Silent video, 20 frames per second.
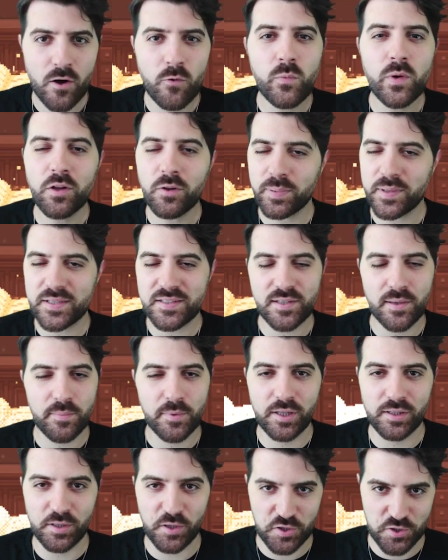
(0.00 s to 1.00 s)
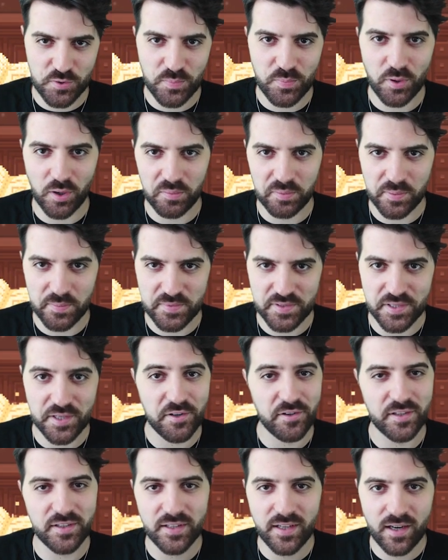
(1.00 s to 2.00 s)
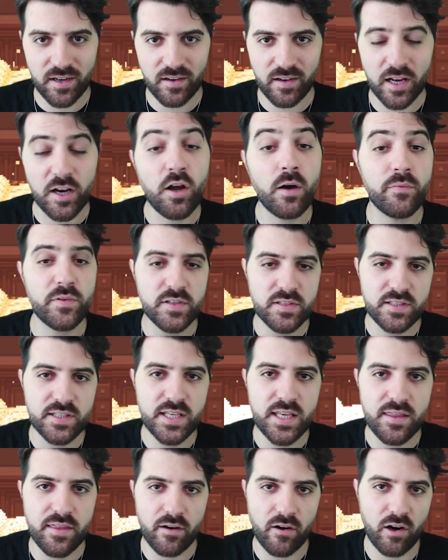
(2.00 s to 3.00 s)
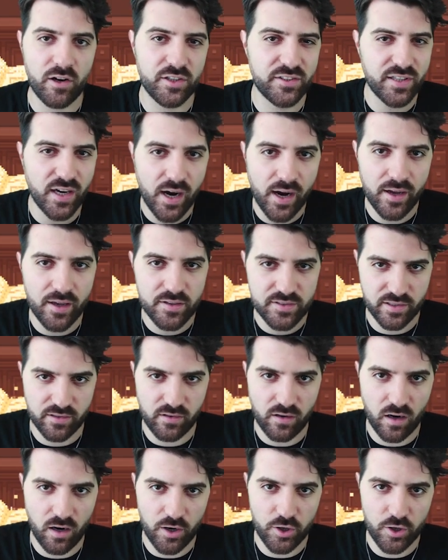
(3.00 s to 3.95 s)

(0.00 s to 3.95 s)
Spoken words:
will be some collision problems here and there, and obviously there are tiles that are